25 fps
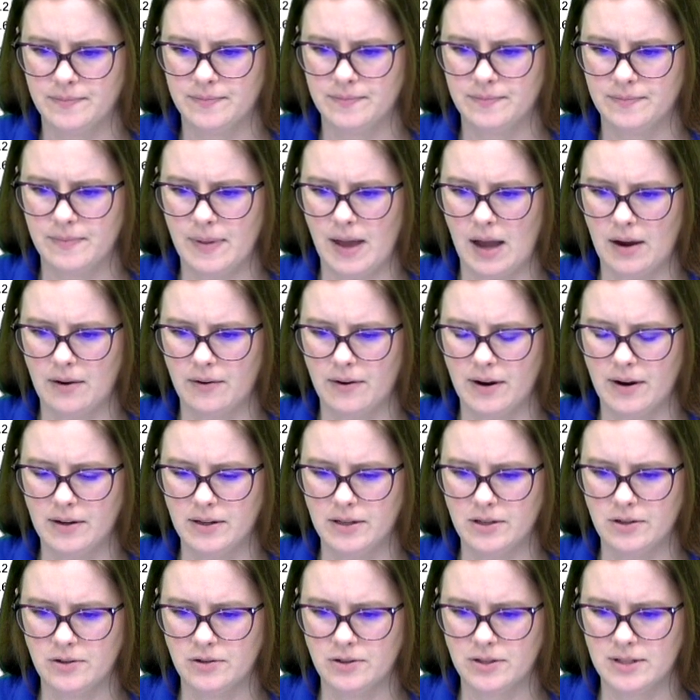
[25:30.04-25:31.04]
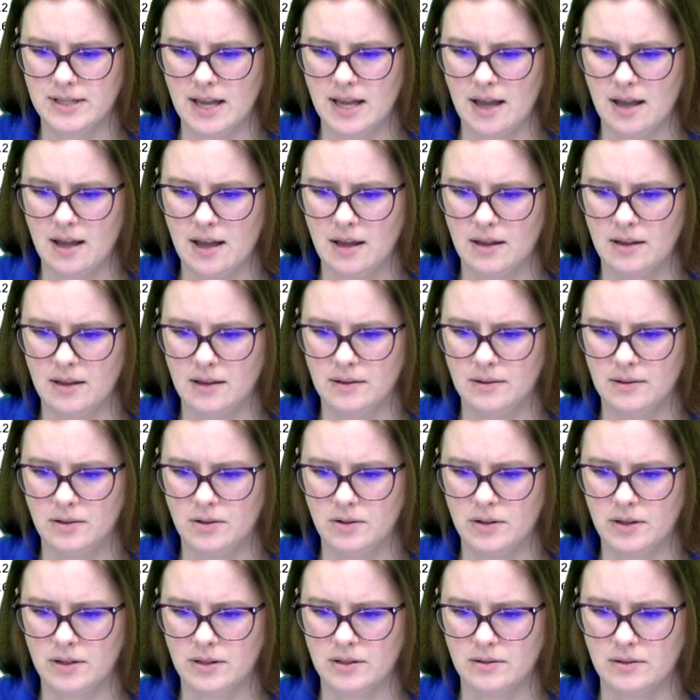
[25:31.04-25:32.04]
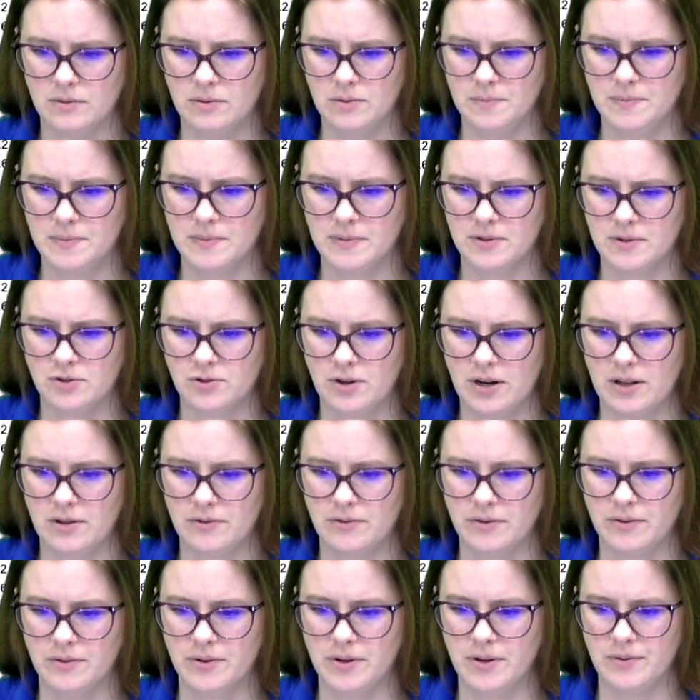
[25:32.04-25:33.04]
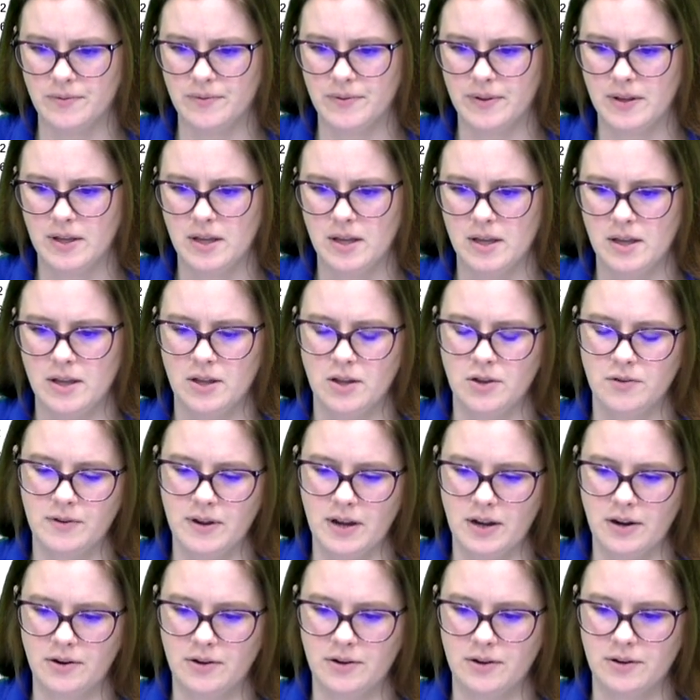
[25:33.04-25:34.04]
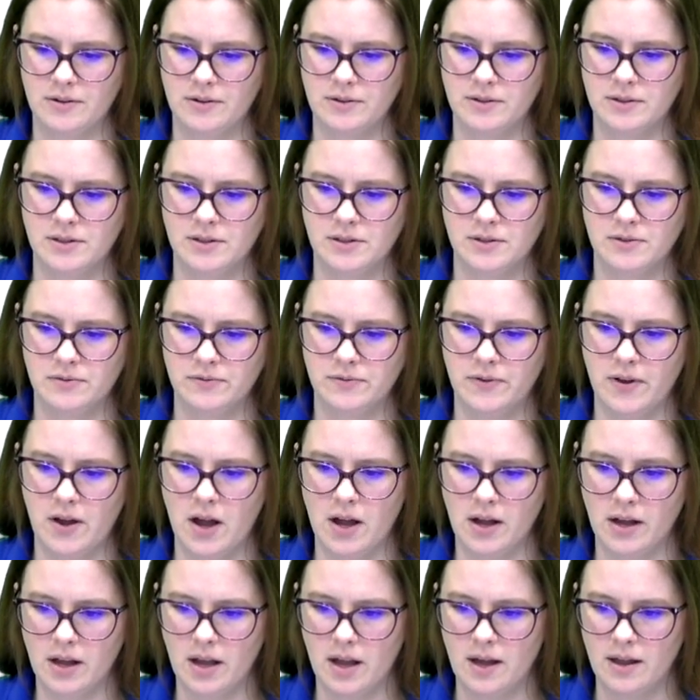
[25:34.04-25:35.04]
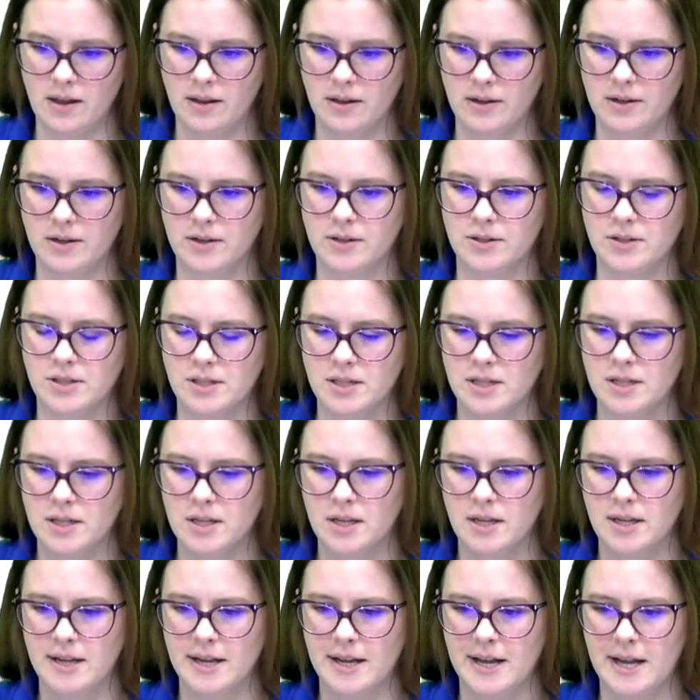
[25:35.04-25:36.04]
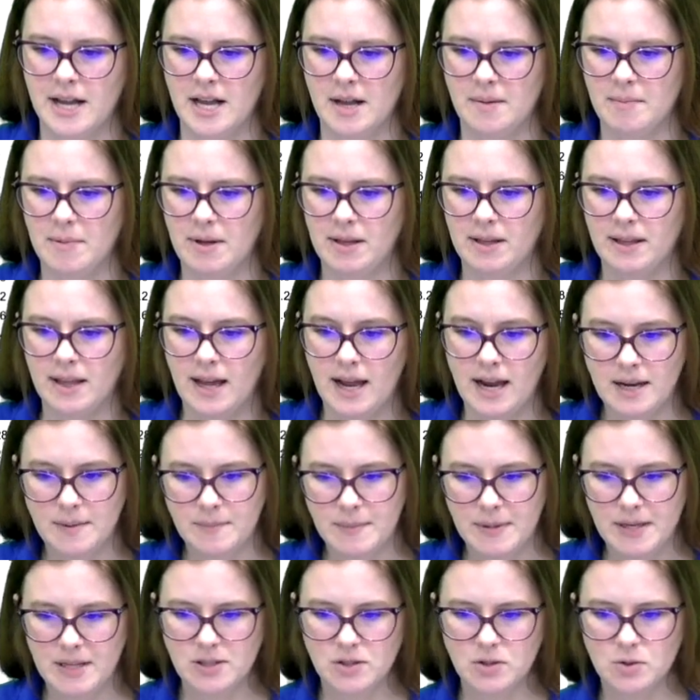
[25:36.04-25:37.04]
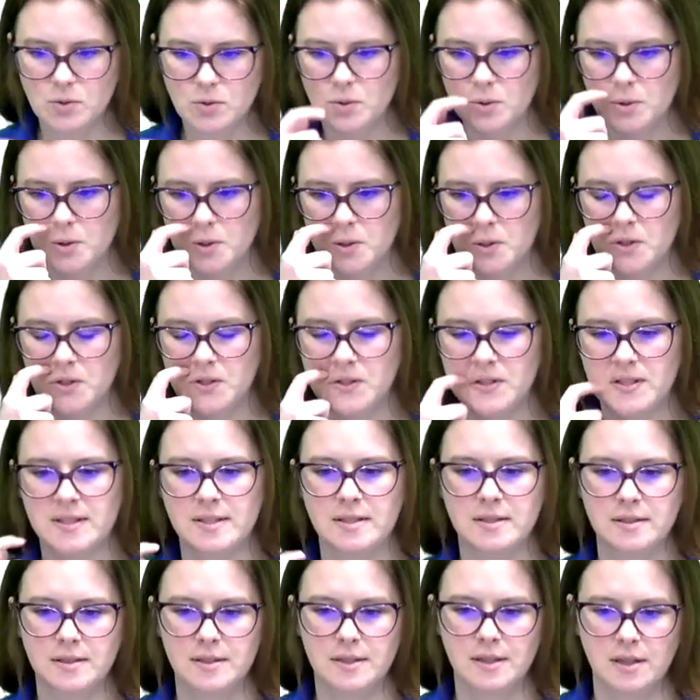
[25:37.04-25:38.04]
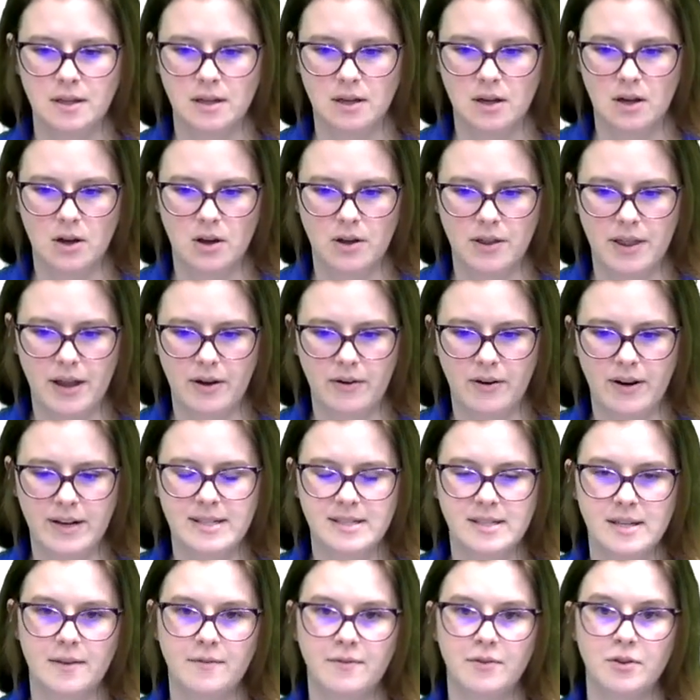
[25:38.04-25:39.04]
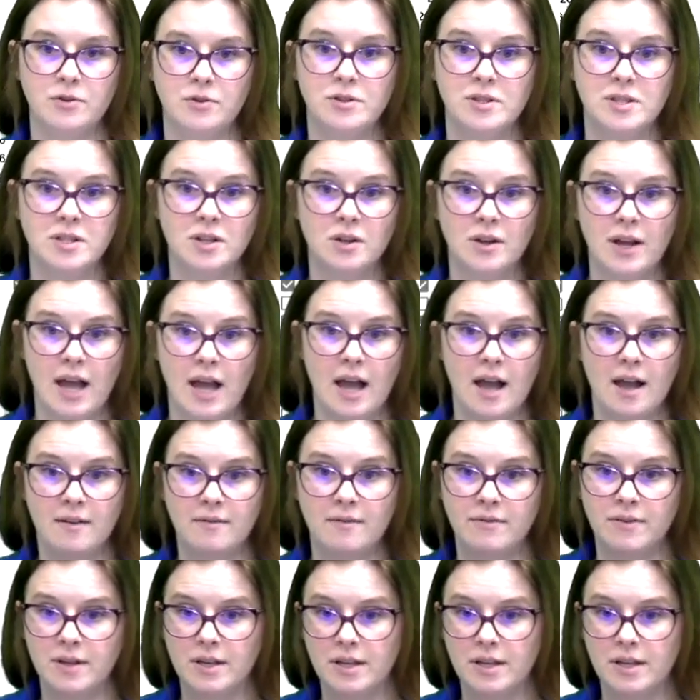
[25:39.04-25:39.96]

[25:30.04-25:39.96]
background in your cell. You can, strike through, no. You've got your font colors, alignment tools, all that great stuff. You still have